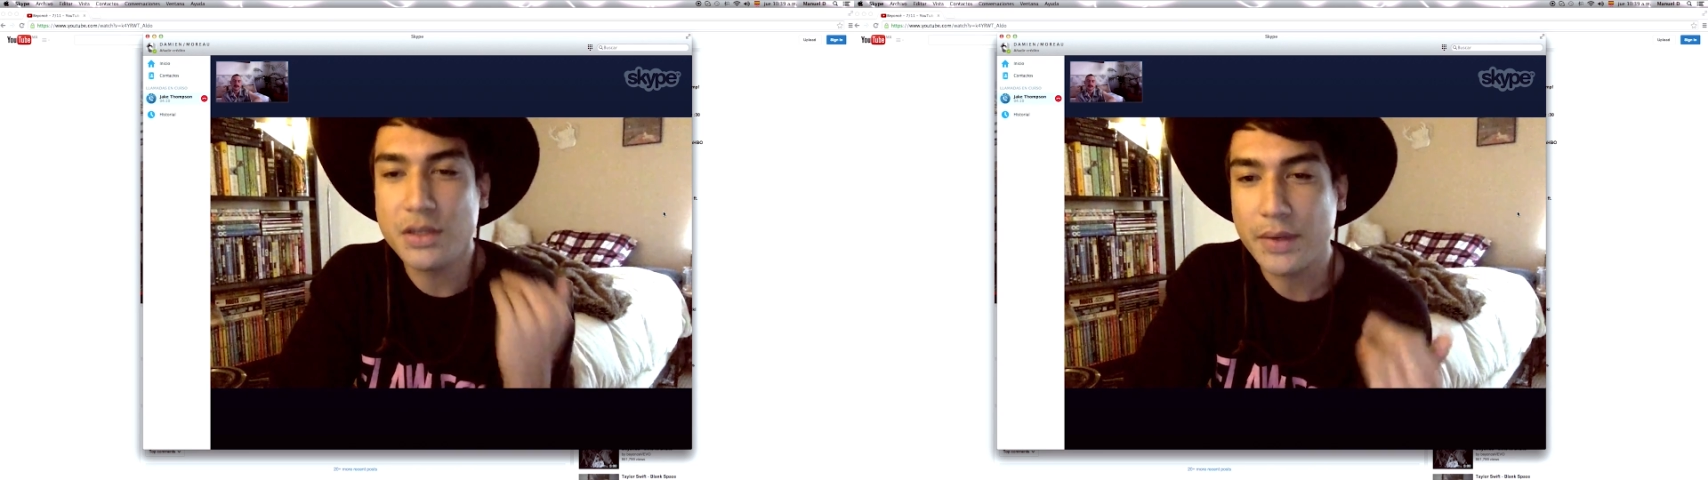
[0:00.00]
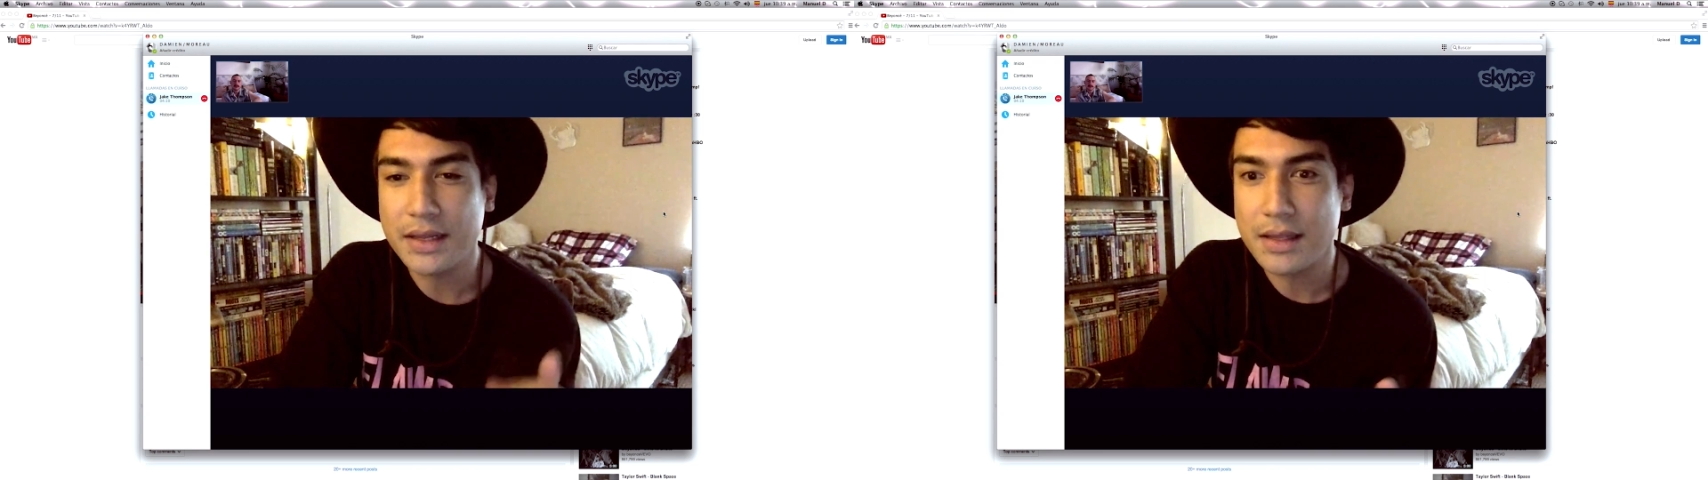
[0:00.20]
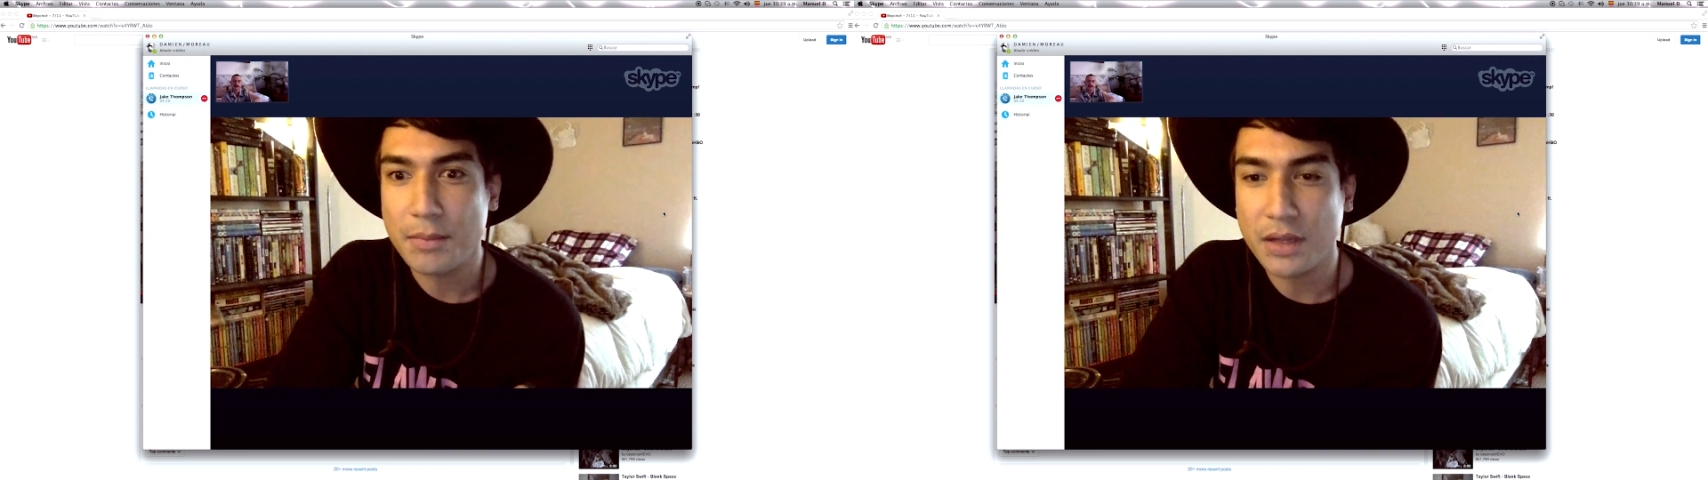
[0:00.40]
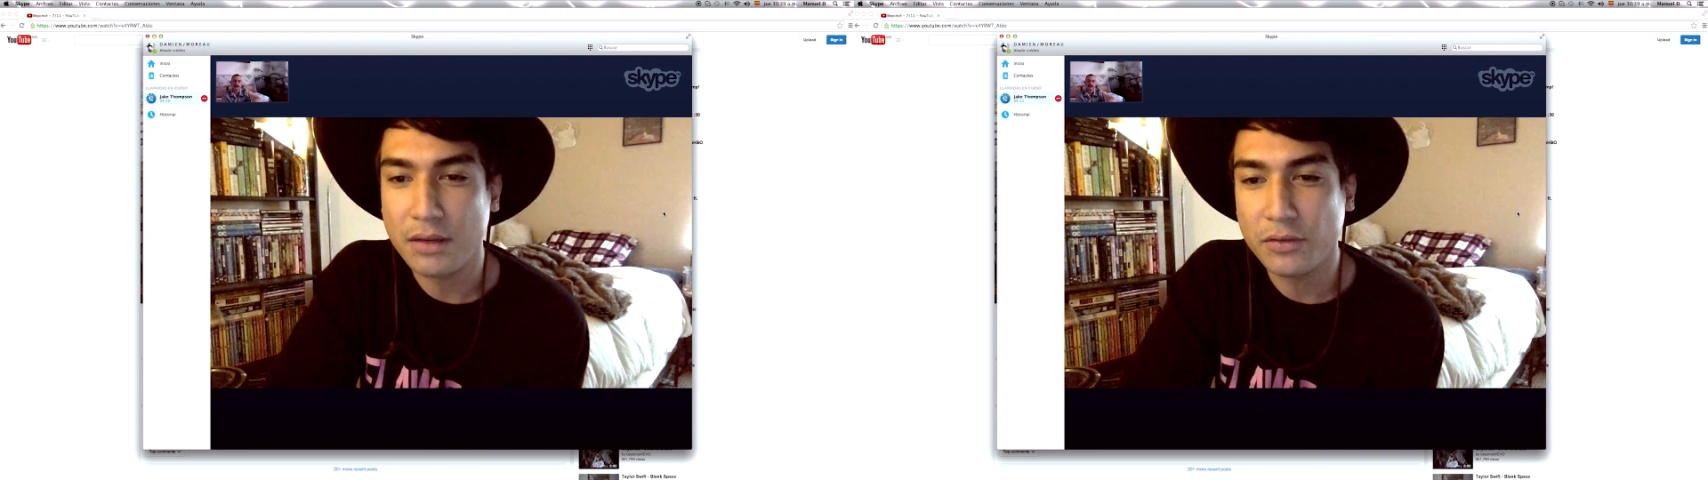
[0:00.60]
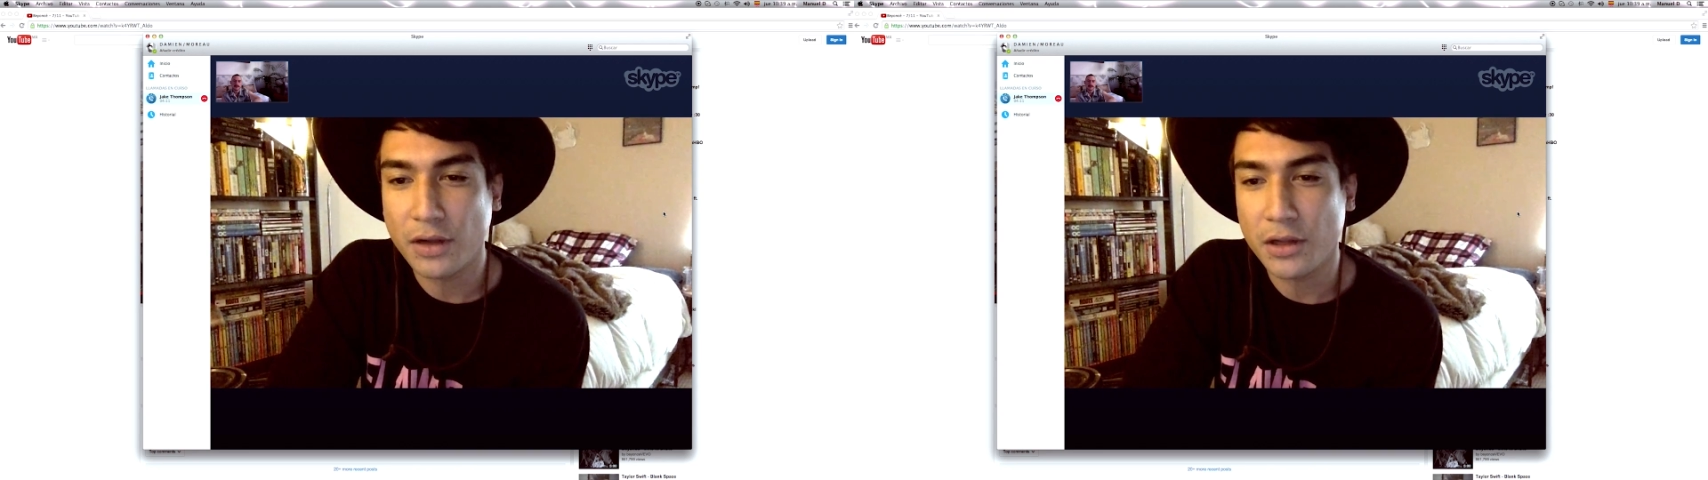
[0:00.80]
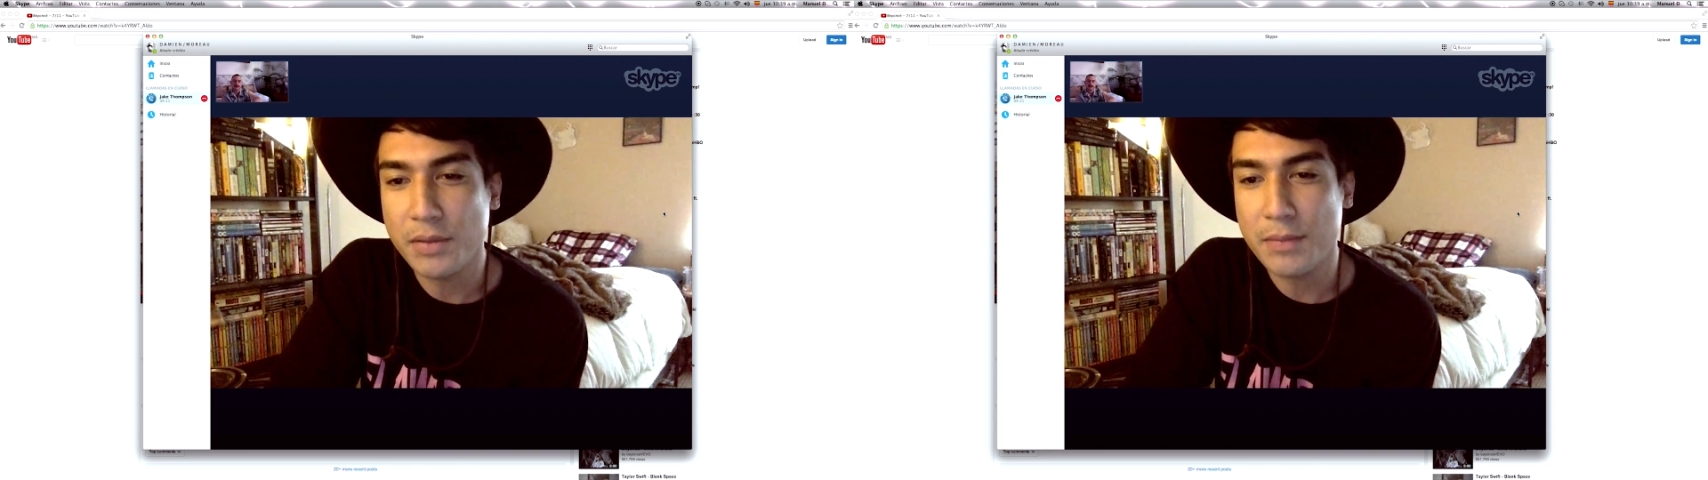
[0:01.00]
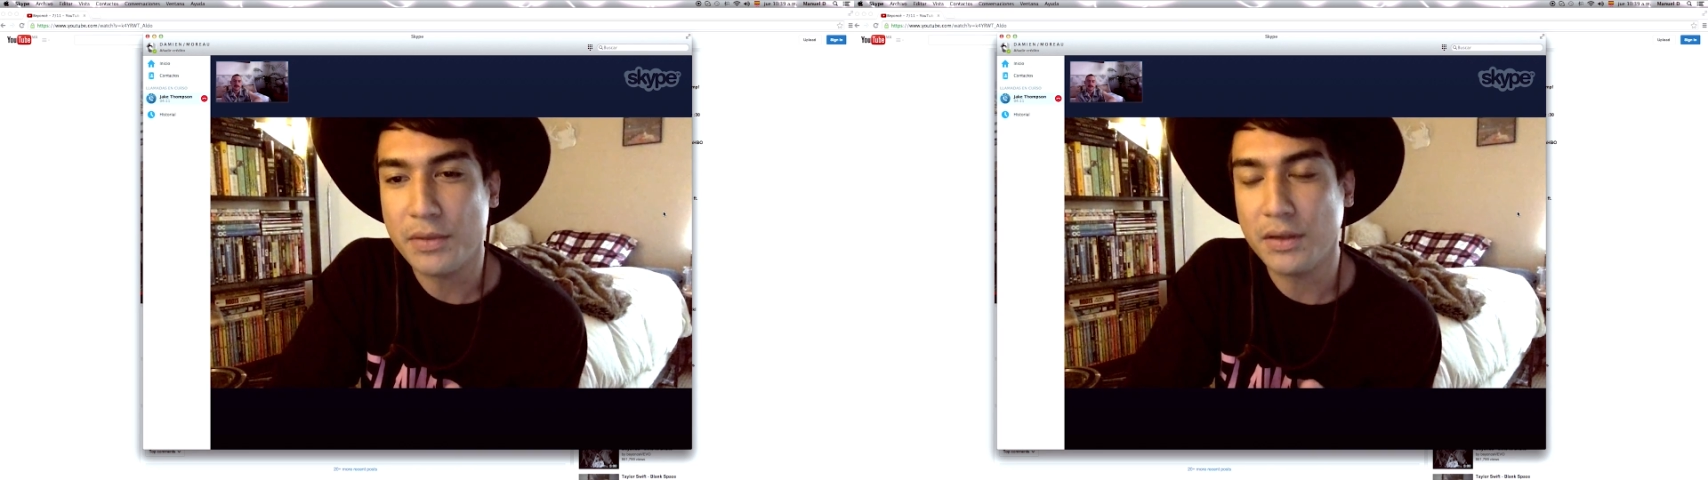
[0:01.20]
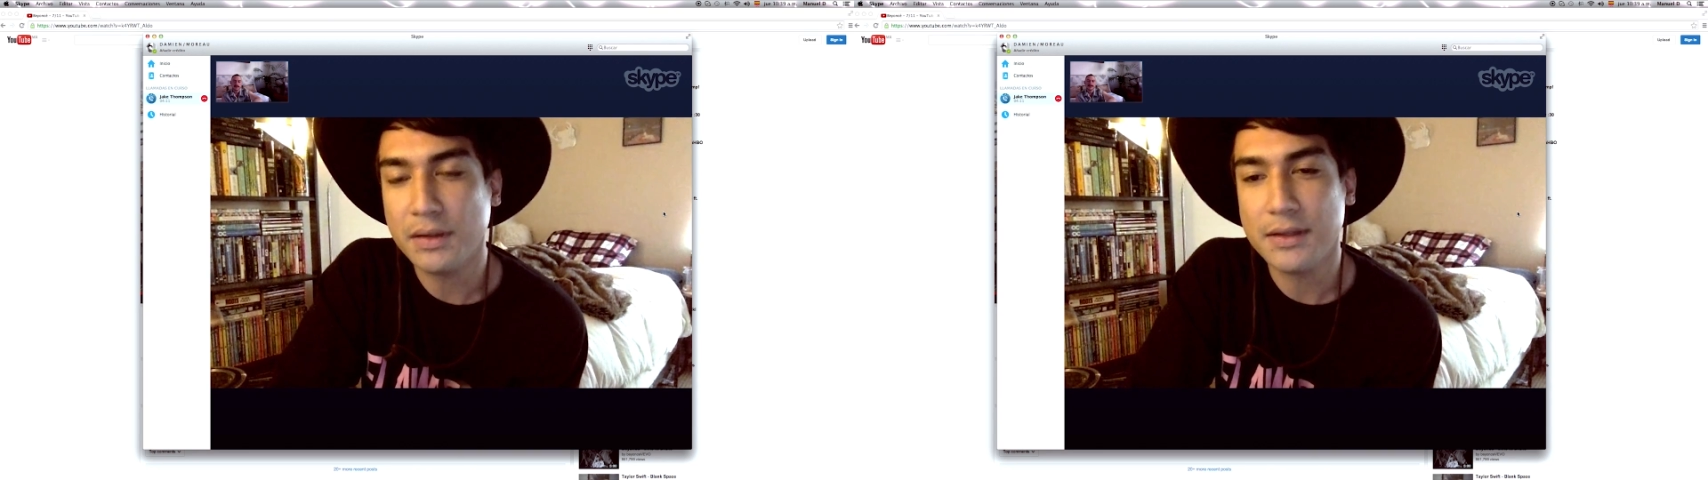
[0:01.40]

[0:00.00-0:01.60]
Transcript: doing something for other people.